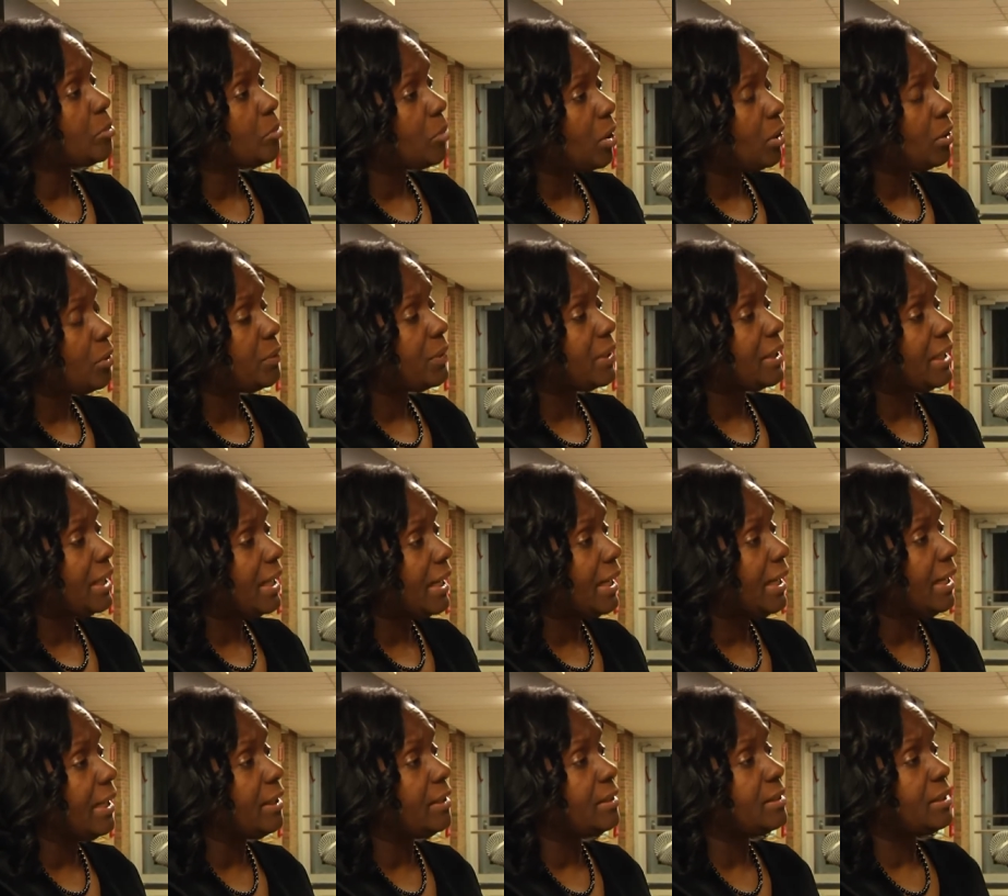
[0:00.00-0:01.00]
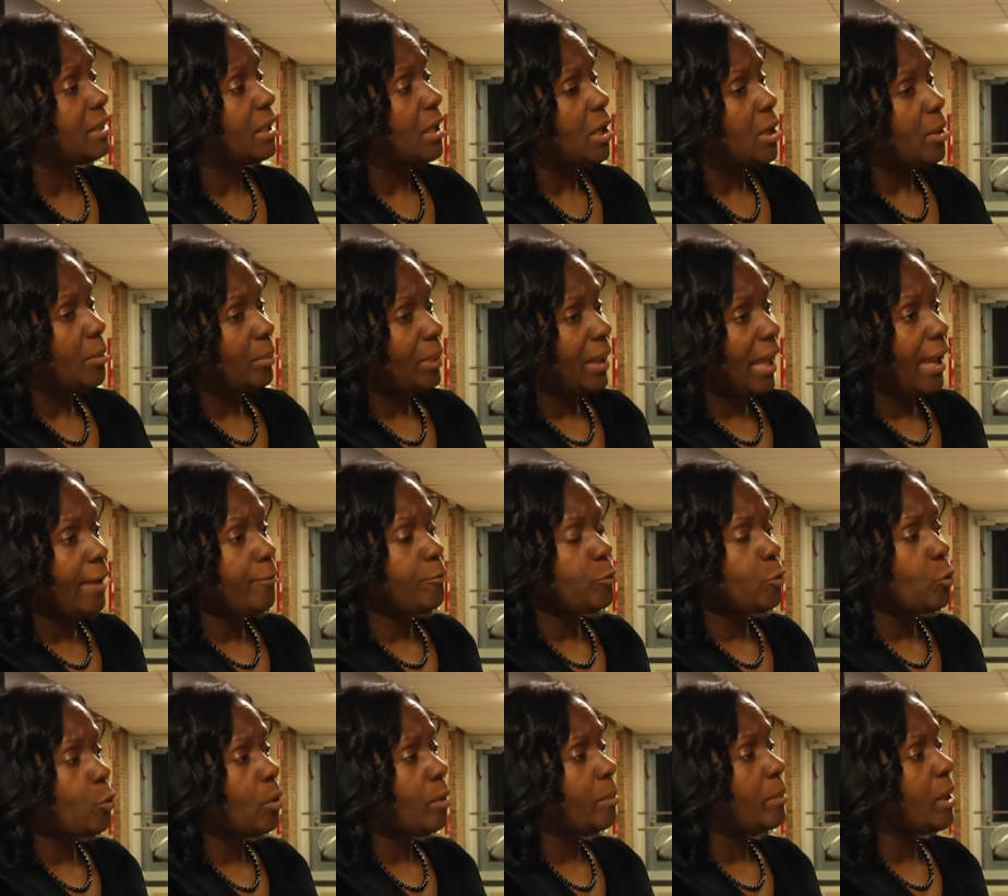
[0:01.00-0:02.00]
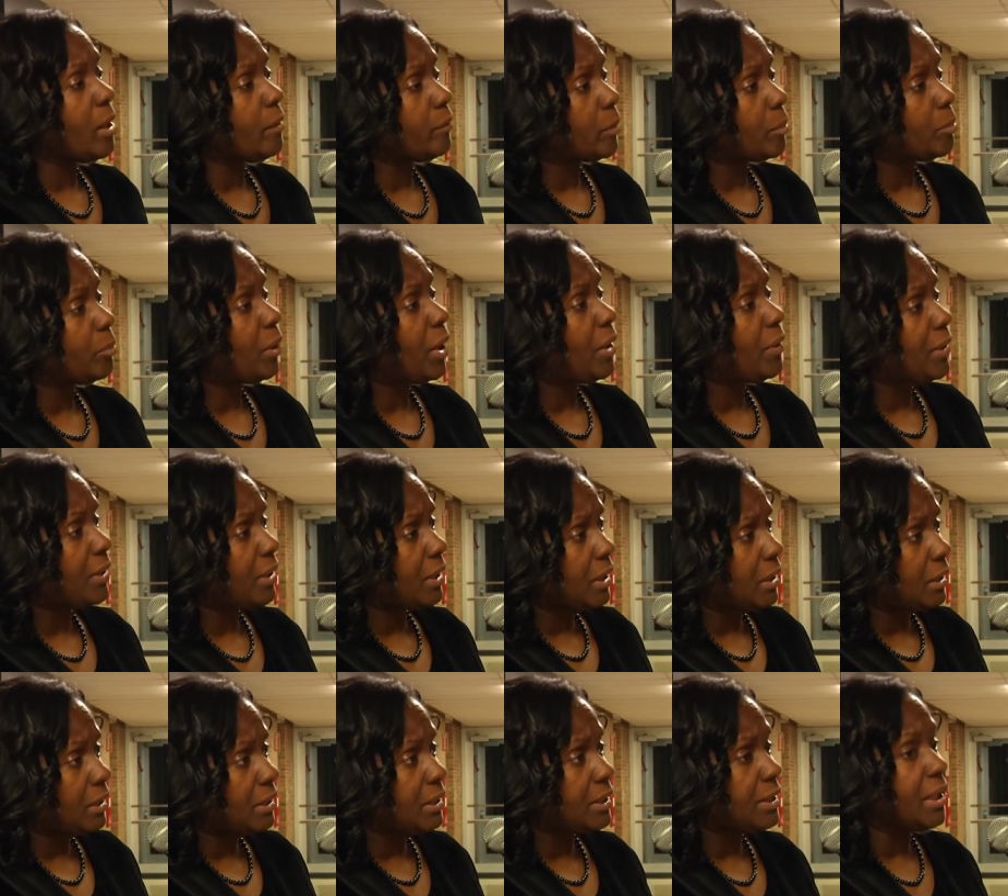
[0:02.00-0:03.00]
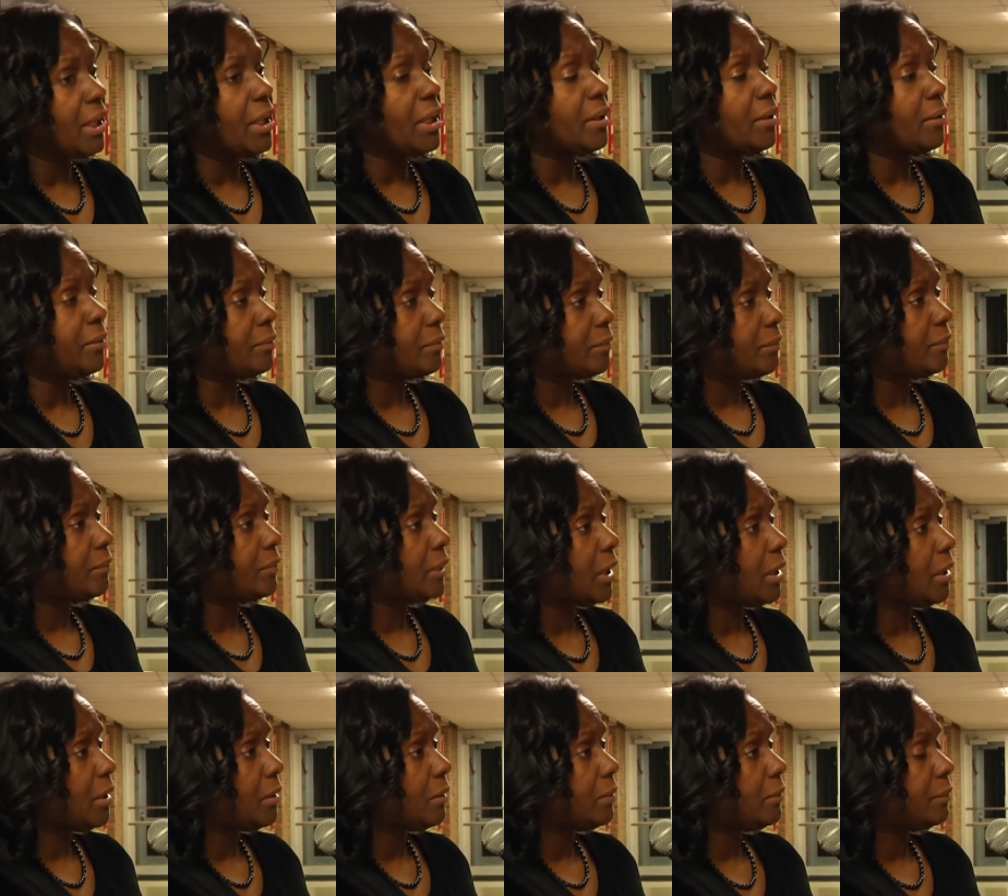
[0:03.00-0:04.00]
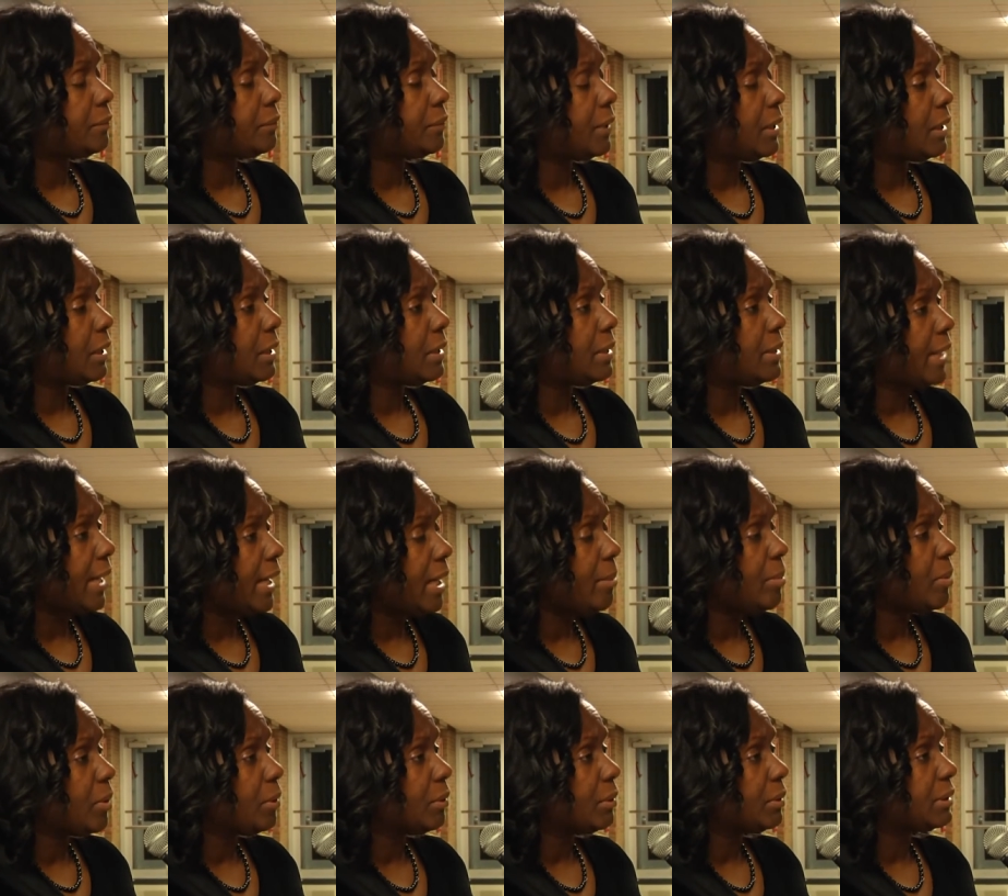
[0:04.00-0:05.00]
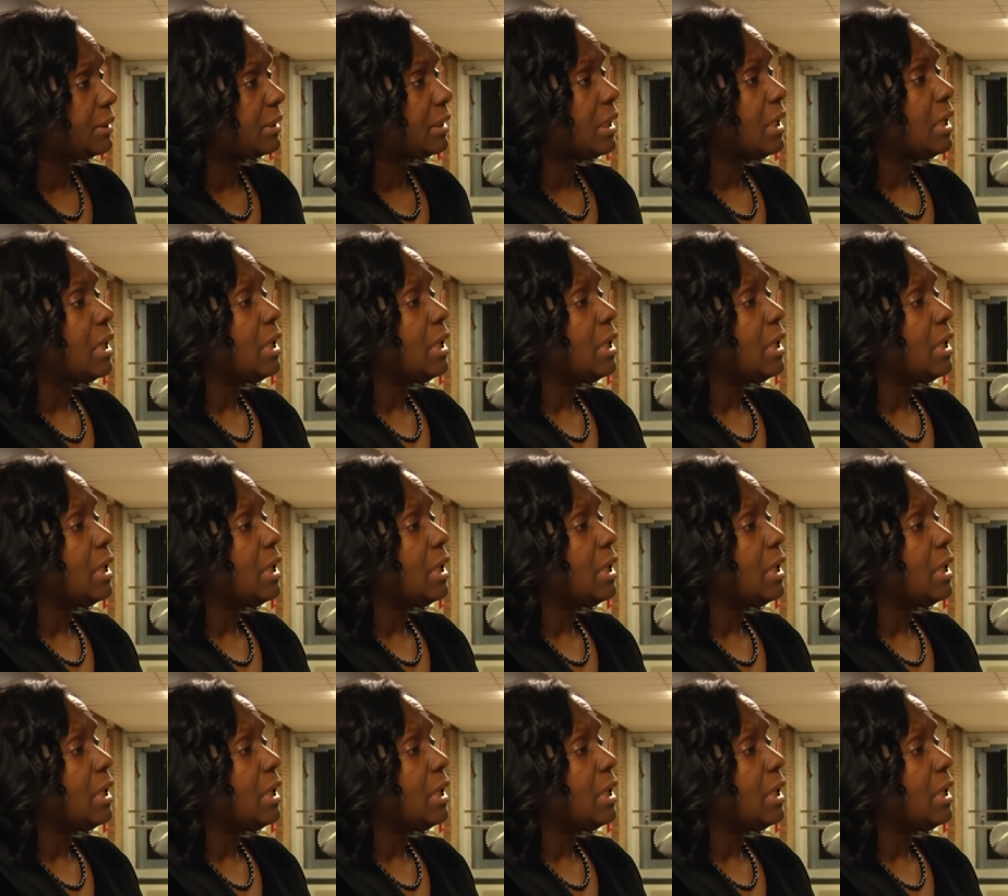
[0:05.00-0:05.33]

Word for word: Martin Luther King's platform of a brotherhood of of uh, neighbors.